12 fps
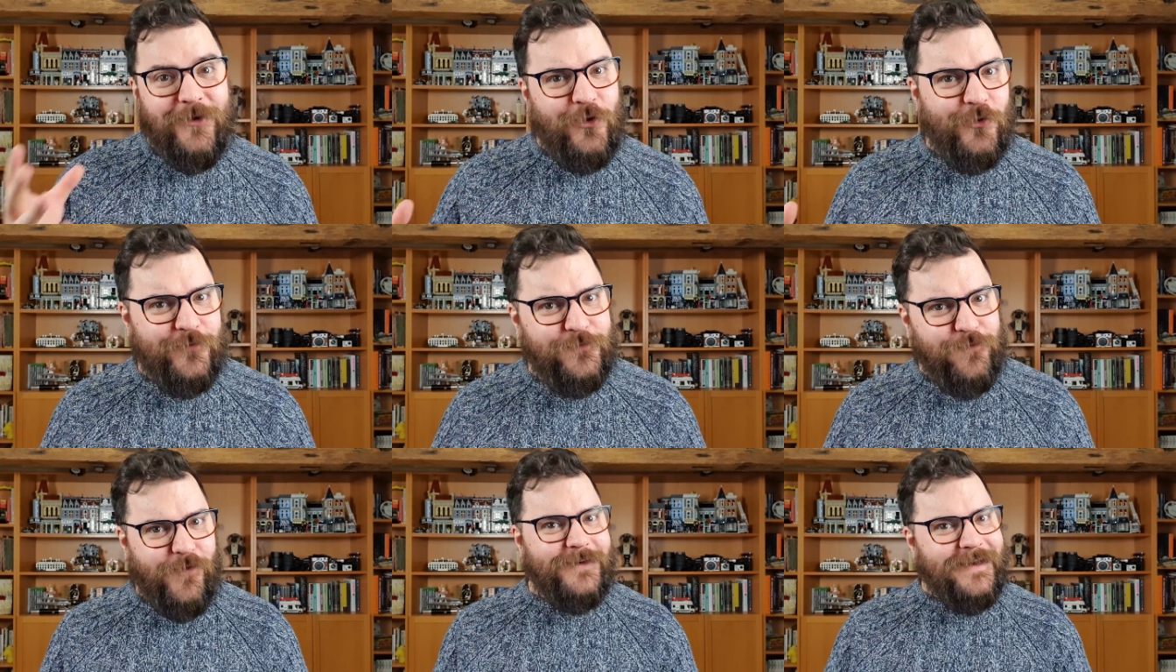a lot of
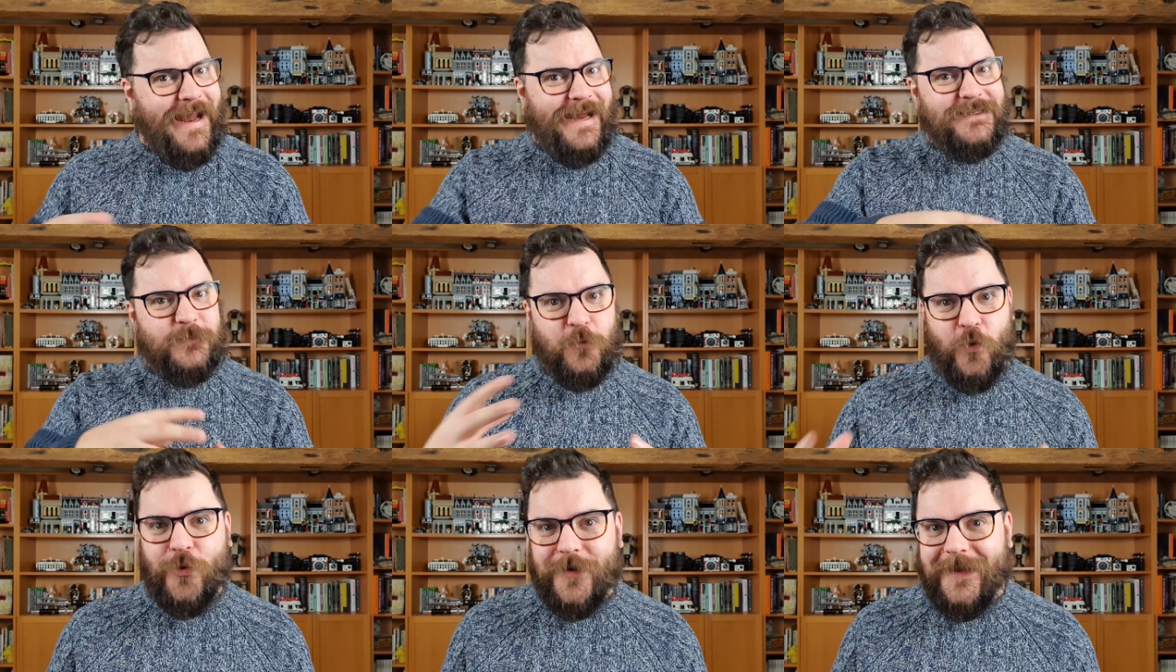fun
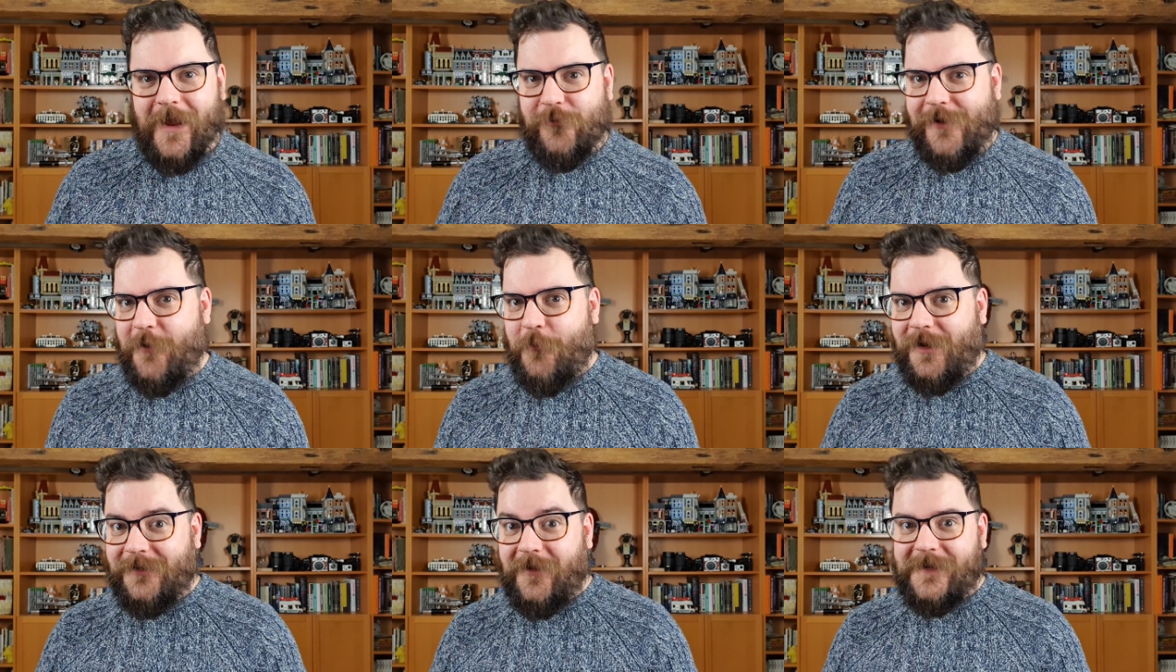exploring around
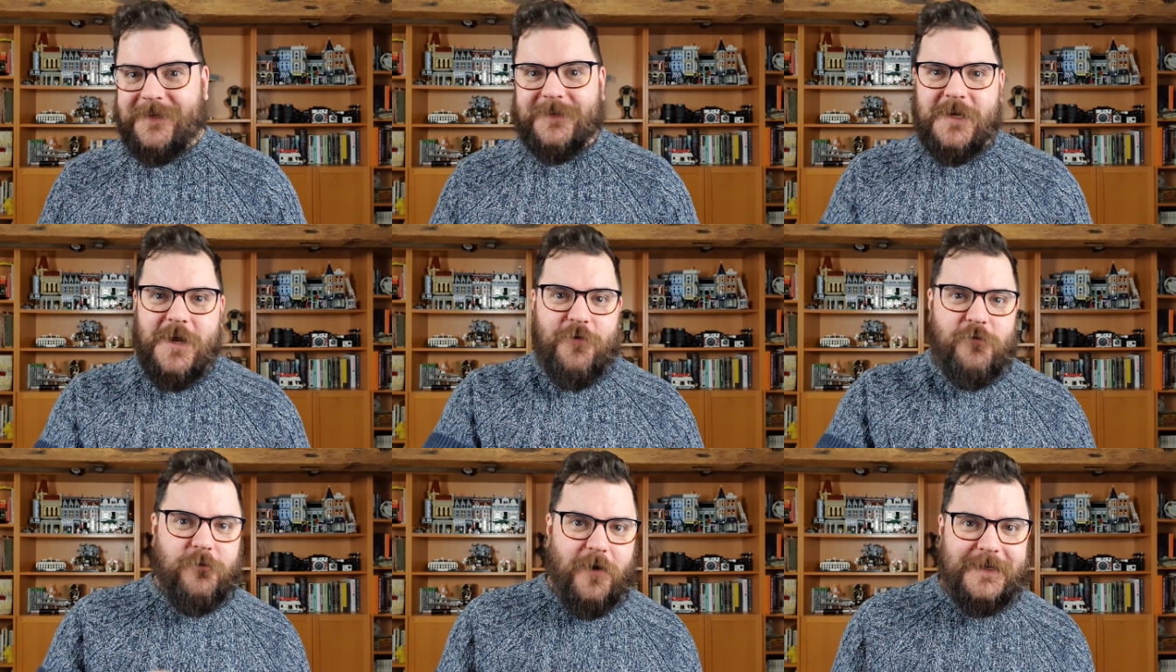my lichen,
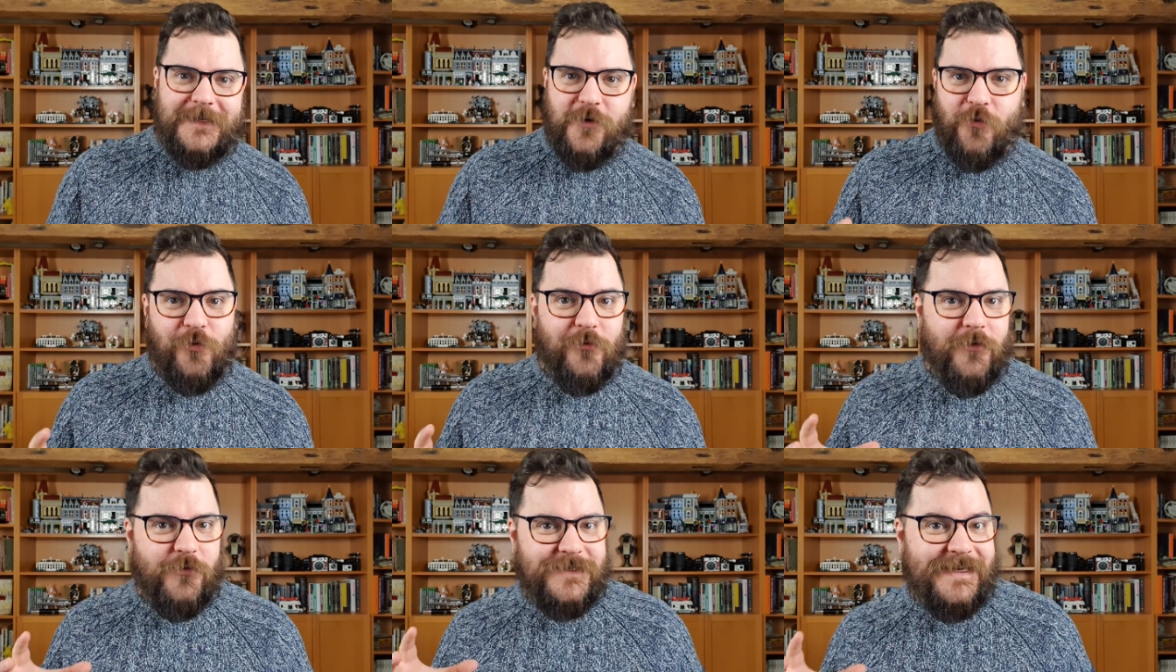finding all of
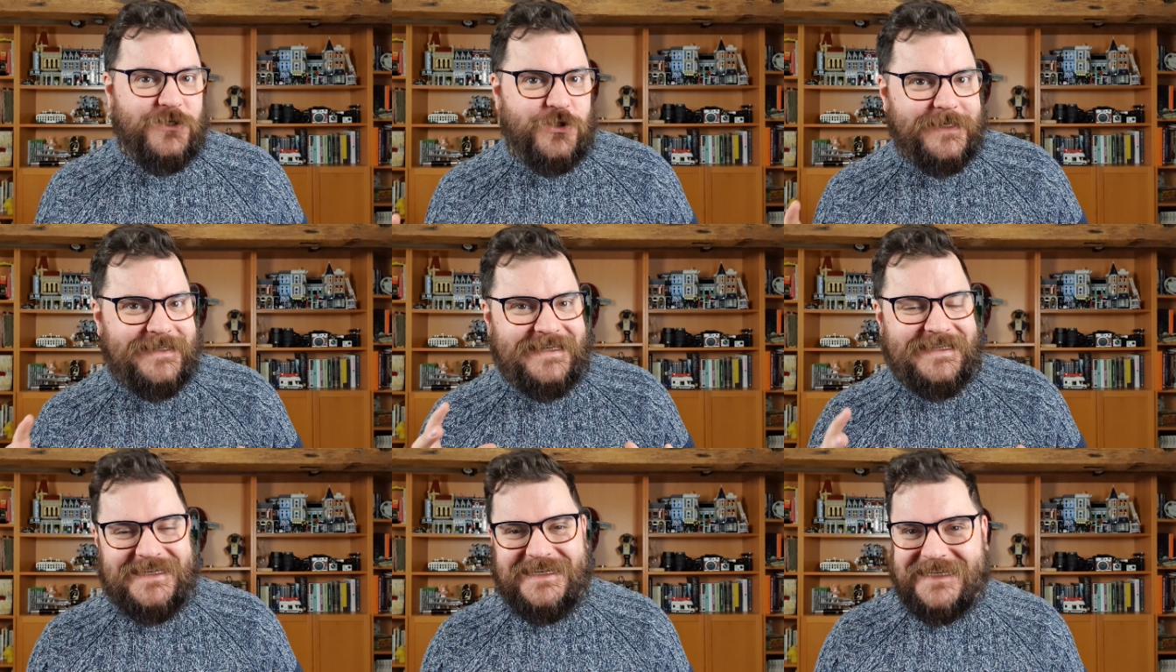those
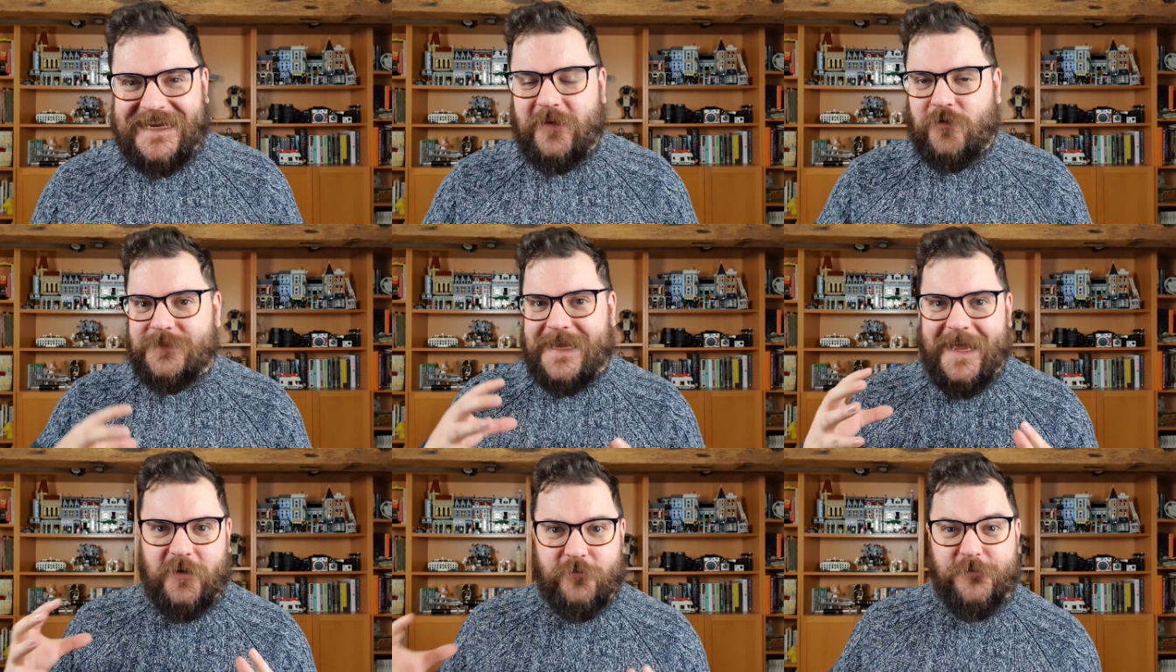interesting details
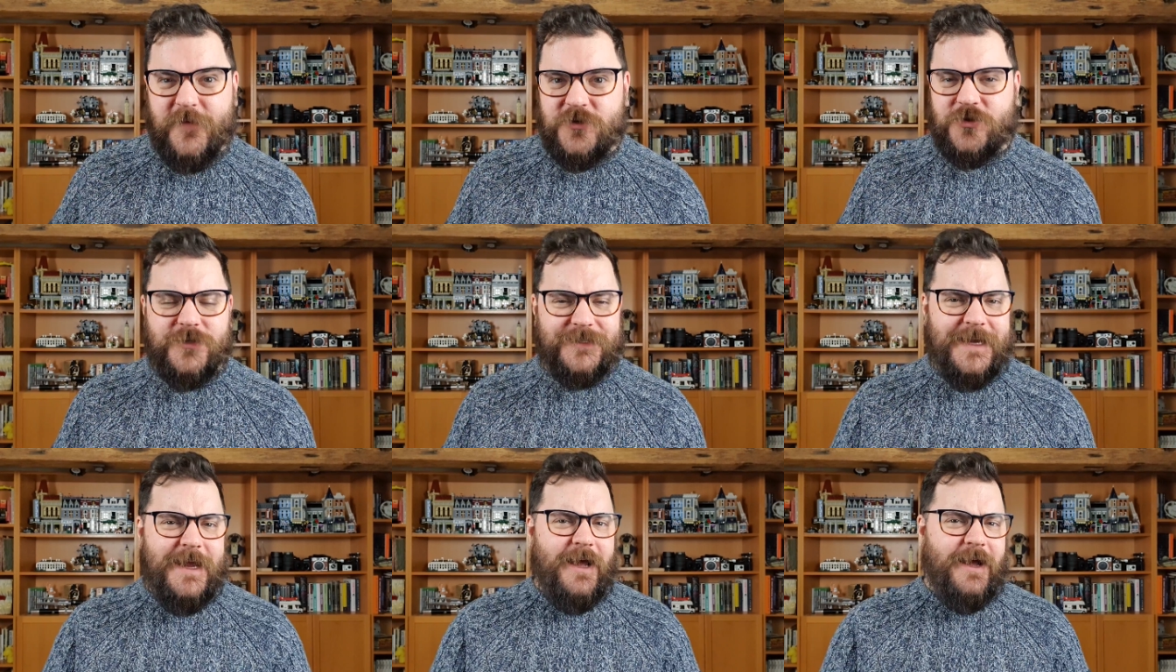and features,
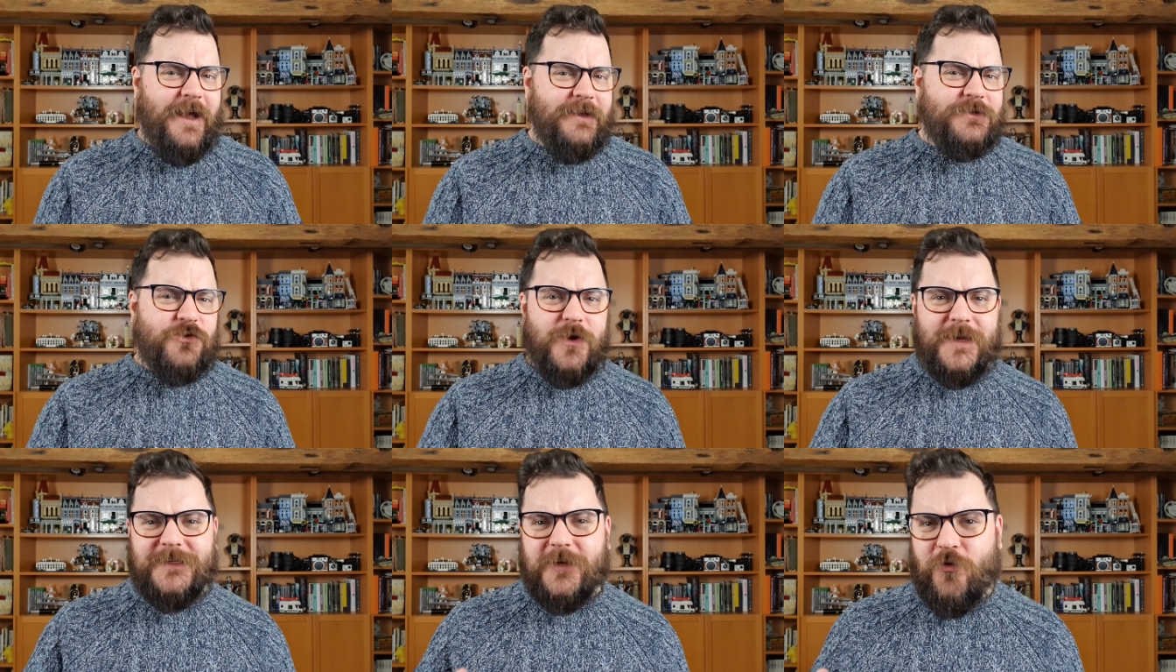and
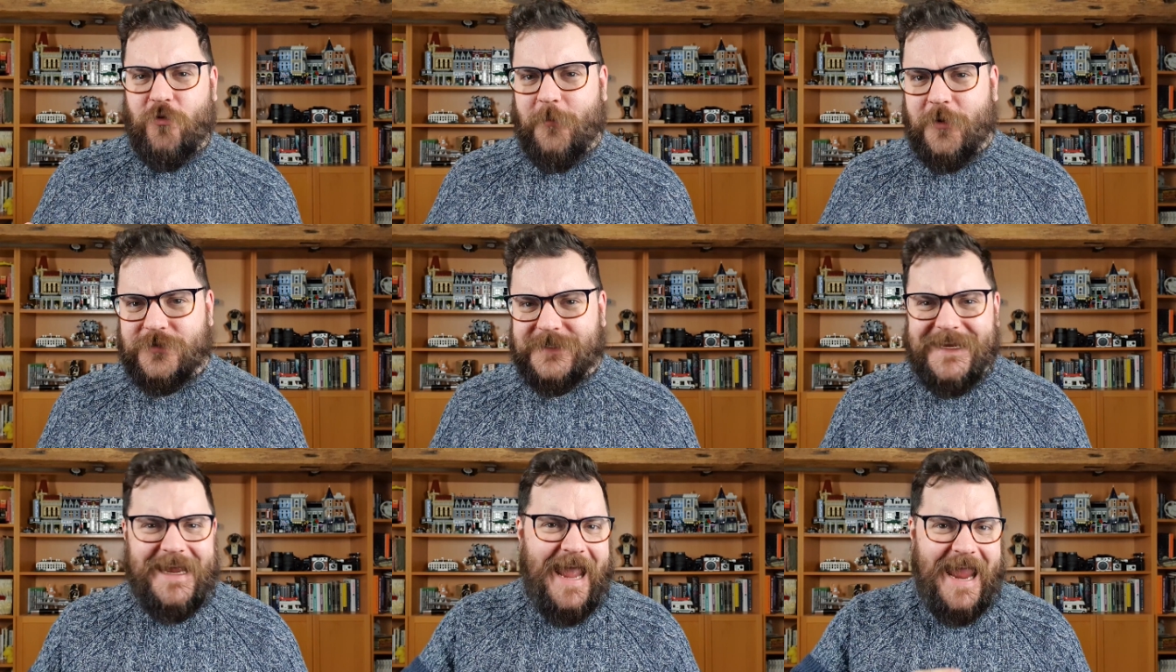creating almost
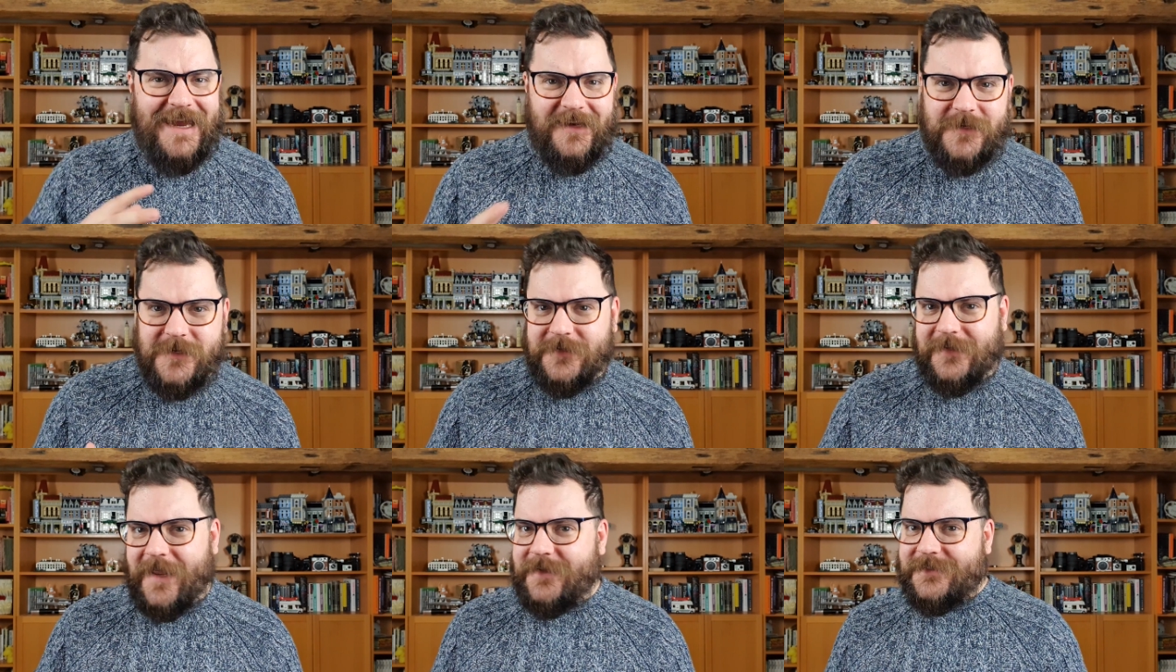
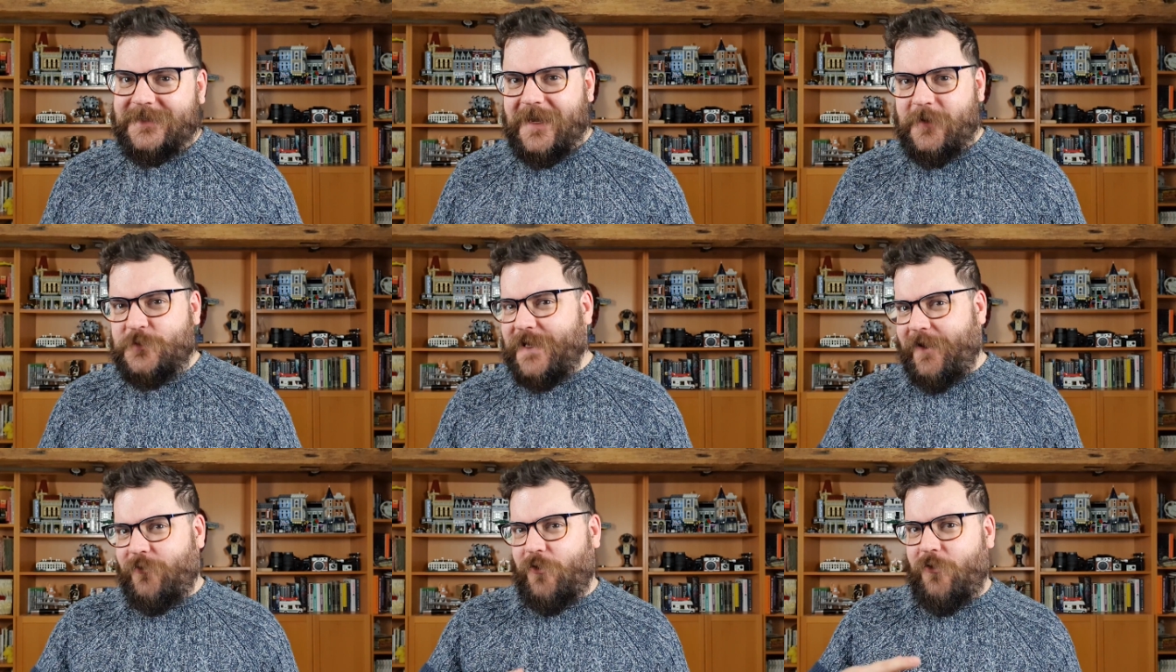alien landscapes
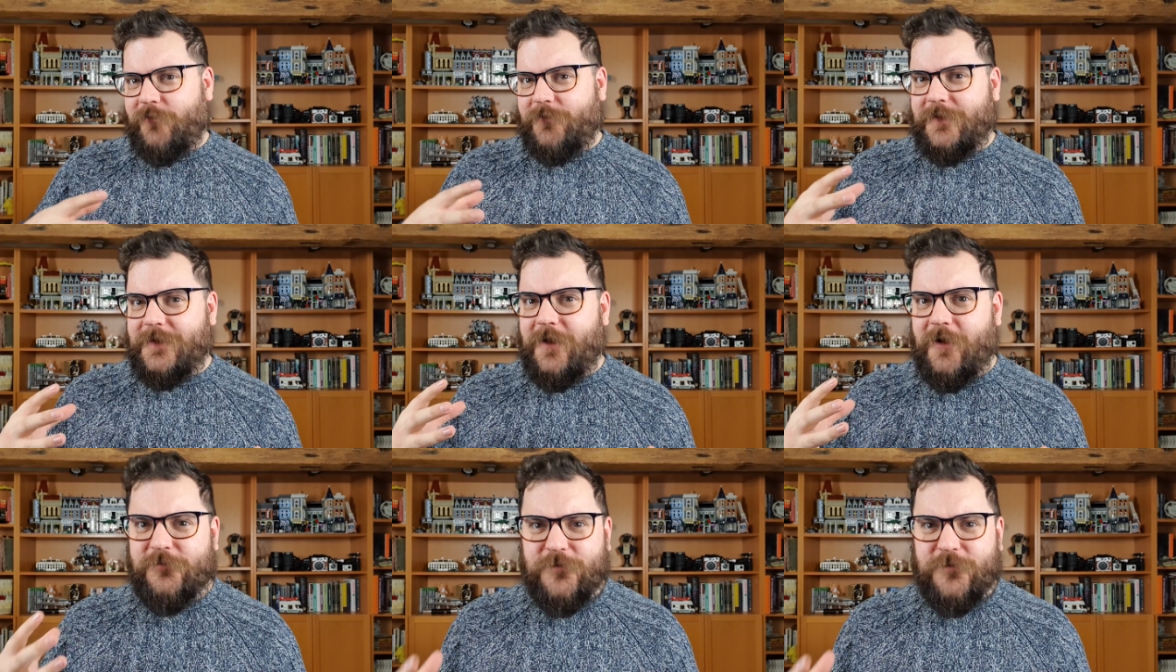out of the uh,